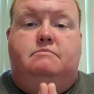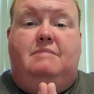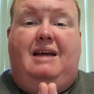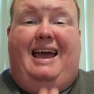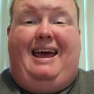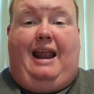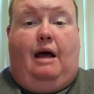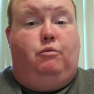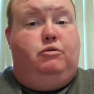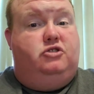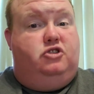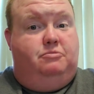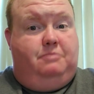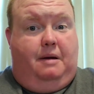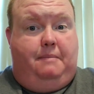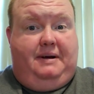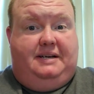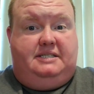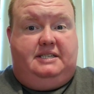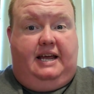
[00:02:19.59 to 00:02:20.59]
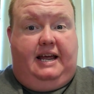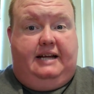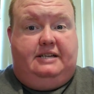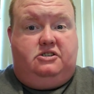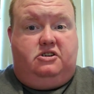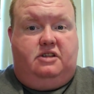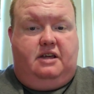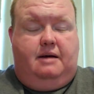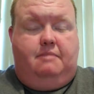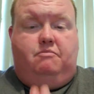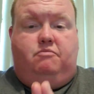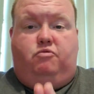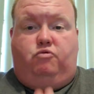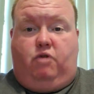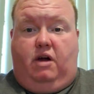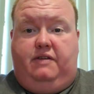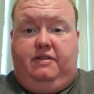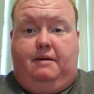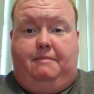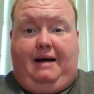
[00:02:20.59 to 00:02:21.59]
and I will do my best to answer them,
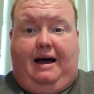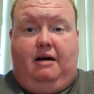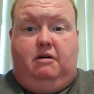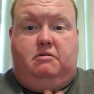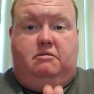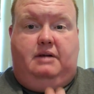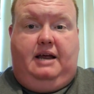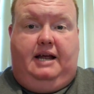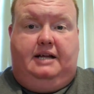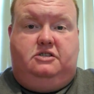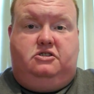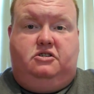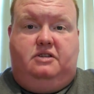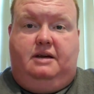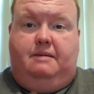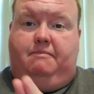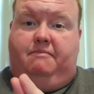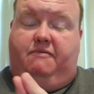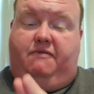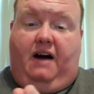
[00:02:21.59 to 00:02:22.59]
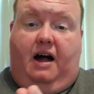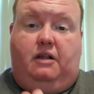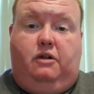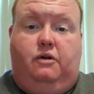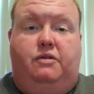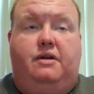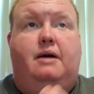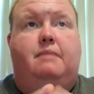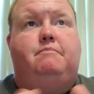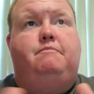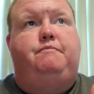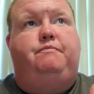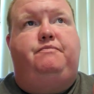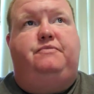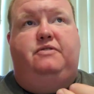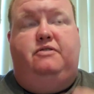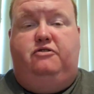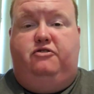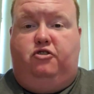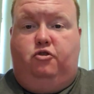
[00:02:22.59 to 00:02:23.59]
write them out, answer them, follow them,
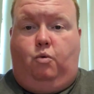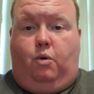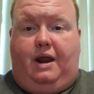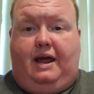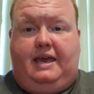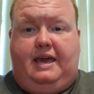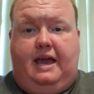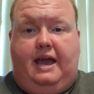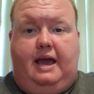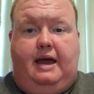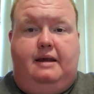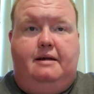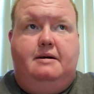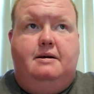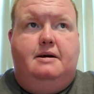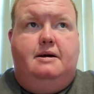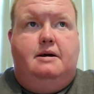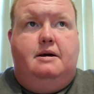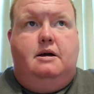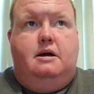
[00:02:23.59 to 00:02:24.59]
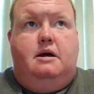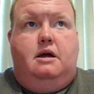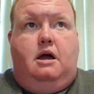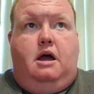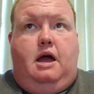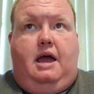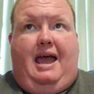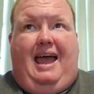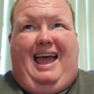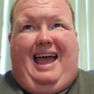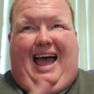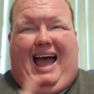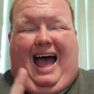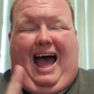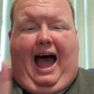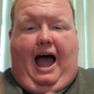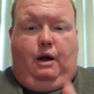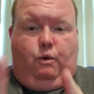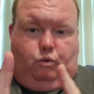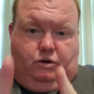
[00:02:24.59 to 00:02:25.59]
do what I can.
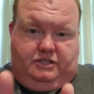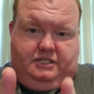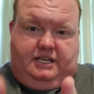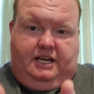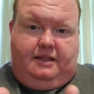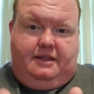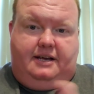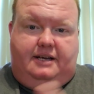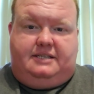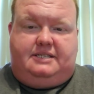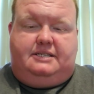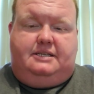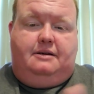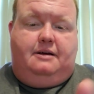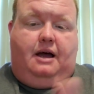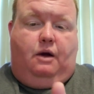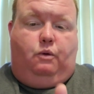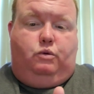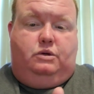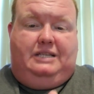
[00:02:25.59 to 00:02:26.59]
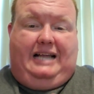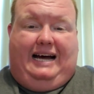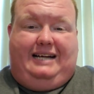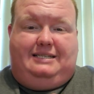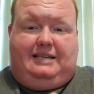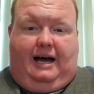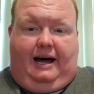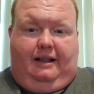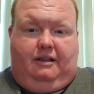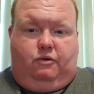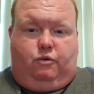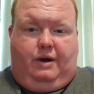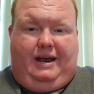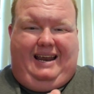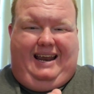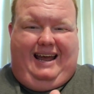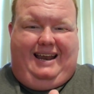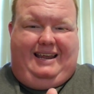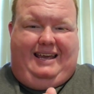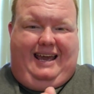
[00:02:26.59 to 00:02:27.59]
I will say this, I will not tolerate
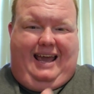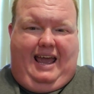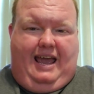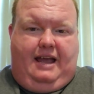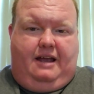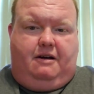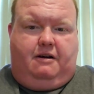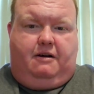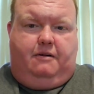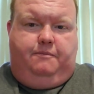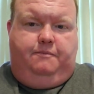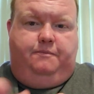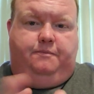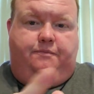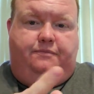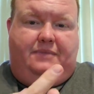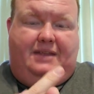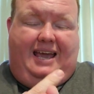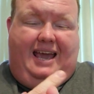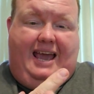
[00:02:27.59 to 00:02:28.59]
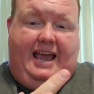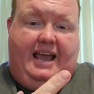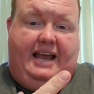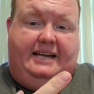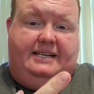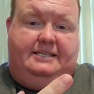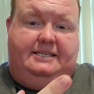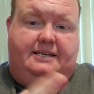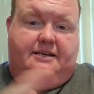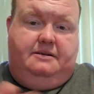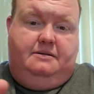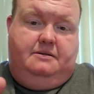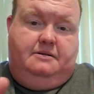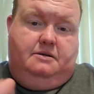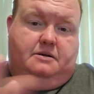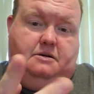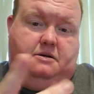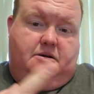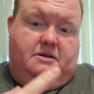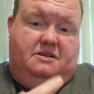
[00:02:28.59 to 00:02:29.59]
any anger, hate,
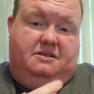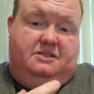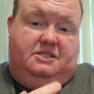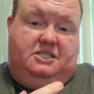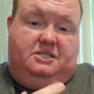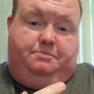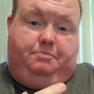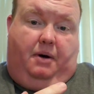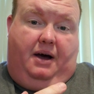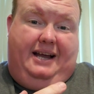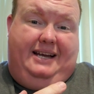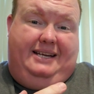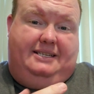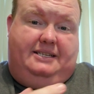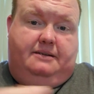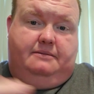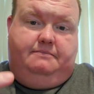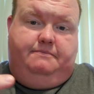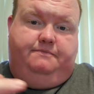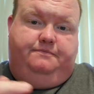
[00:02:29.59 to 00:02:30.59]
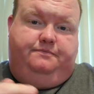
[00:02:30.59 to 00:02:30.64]
spite,